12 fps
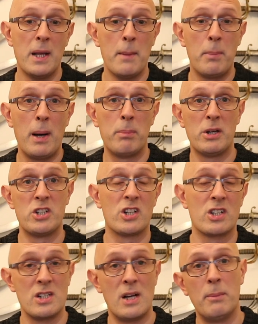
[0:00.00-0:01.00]
published
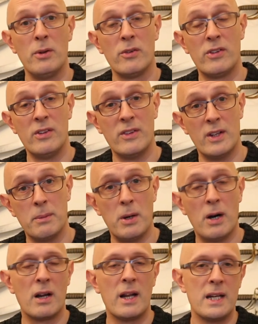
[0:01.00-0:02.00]
examples in the
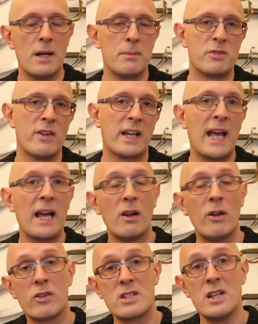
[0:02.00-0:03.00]
Park Lane Arms Fair
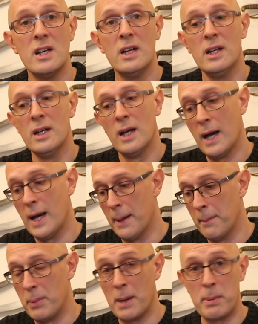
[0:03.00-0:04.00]
catalogues
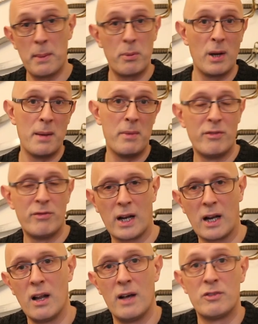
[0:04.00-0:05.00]
by people like my
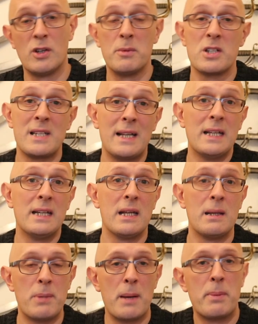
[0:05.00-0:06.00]
friend Clive Thomas, and
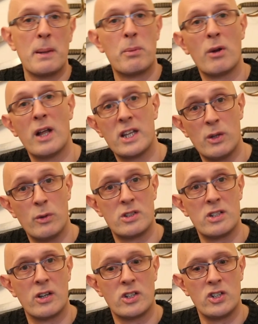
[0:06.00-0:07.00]
indeed by people like Ewart
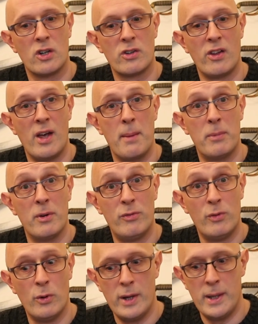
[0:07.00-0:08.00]
Oakeshott
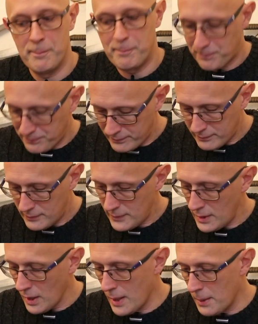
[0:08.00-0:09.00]
before him.
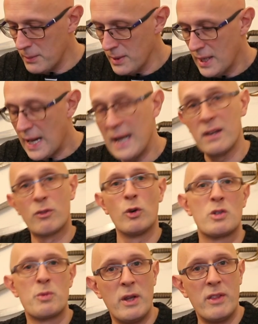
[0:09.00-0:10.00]
And of
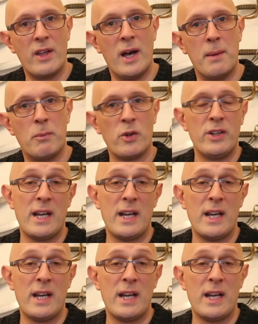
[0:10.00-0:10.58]
course with modern